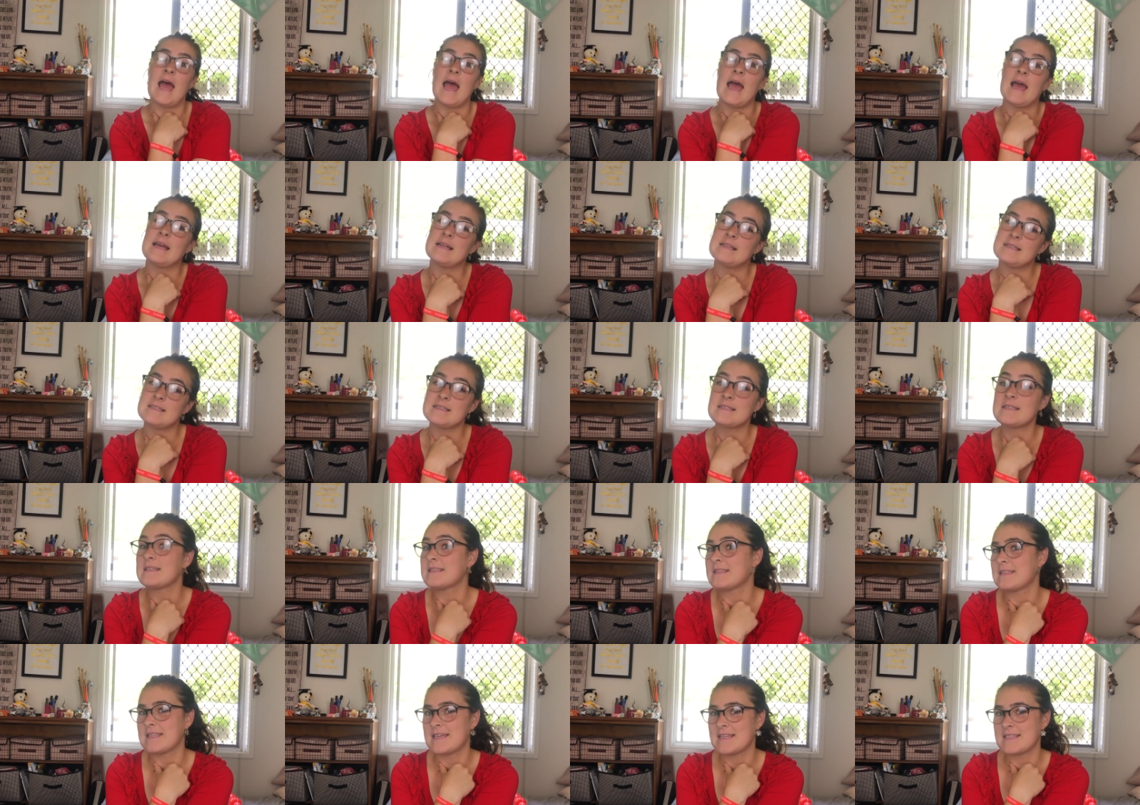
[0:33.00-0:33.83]
And
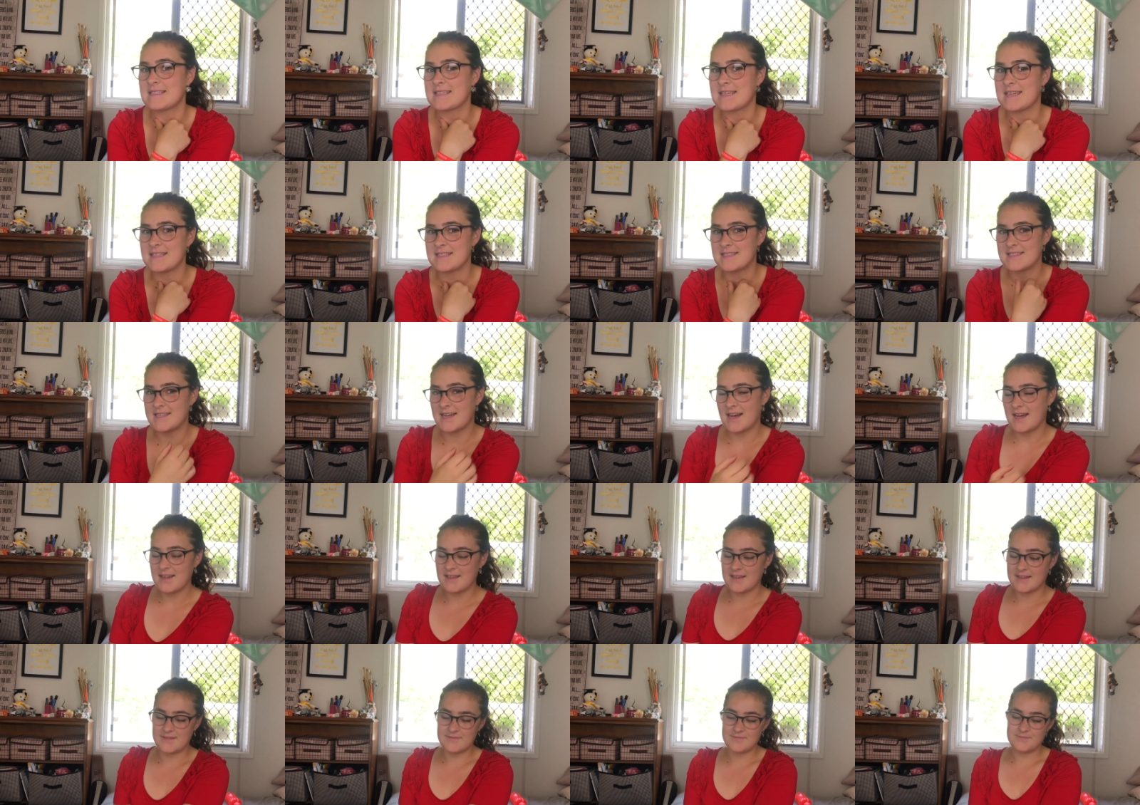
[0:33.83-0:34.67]
let's get
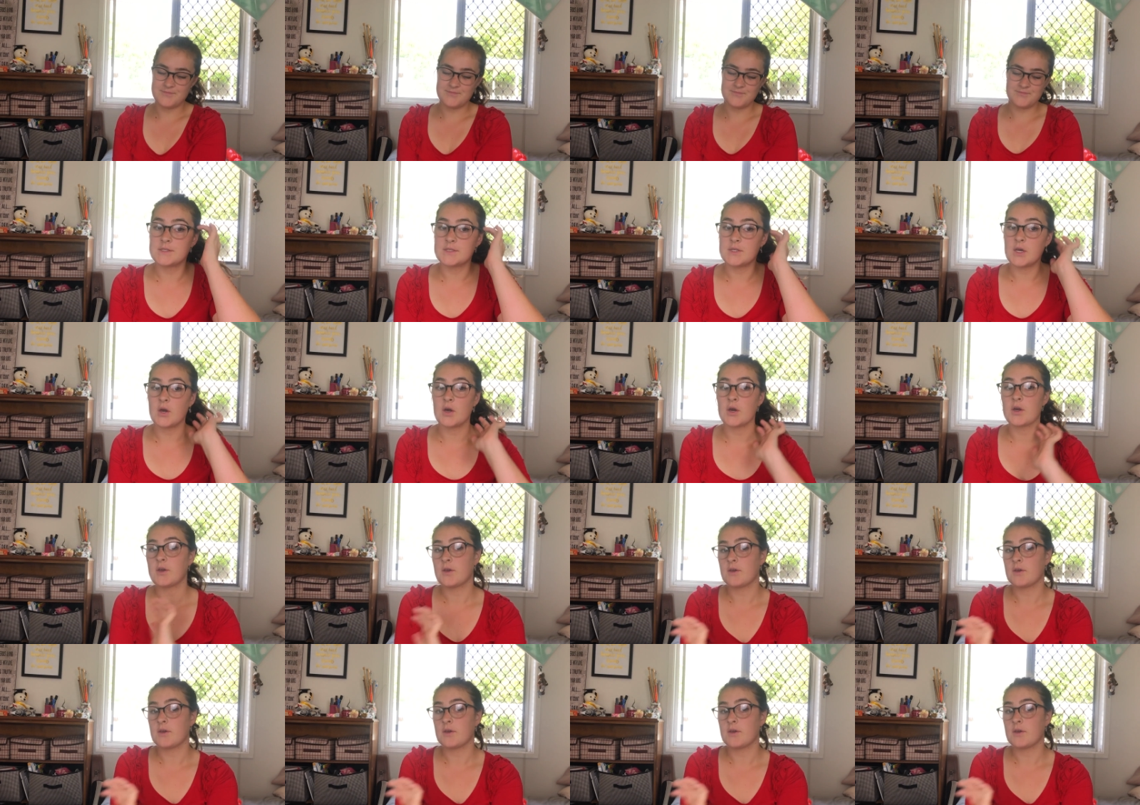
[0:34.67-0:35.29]
started. So,